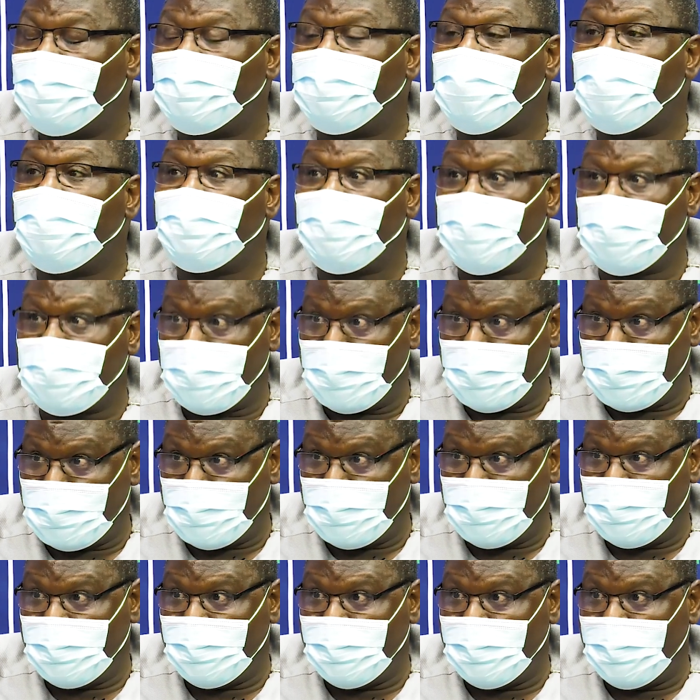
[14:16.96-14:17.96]

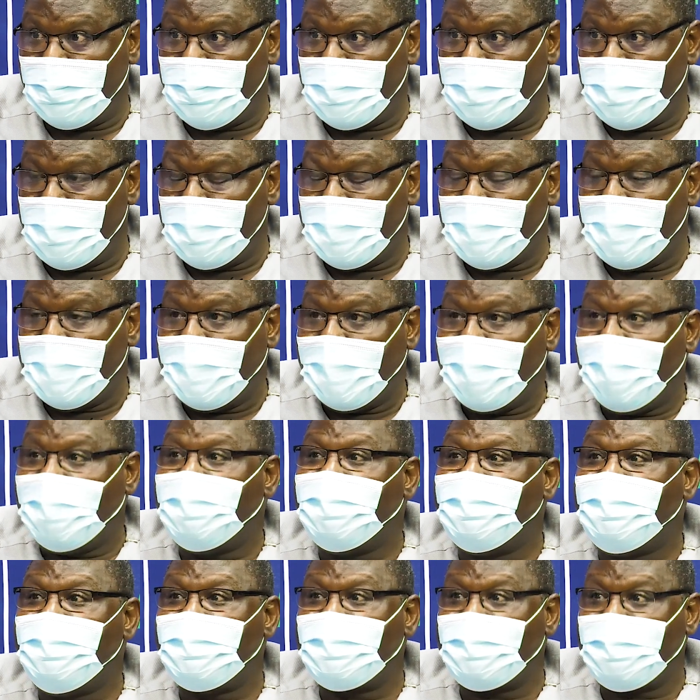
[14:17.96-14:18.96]
professors
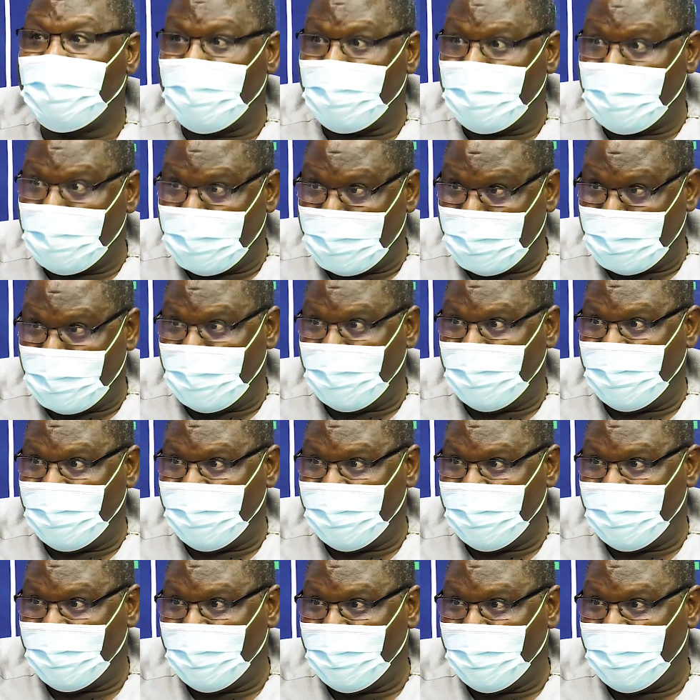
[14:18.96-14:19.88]
and researchers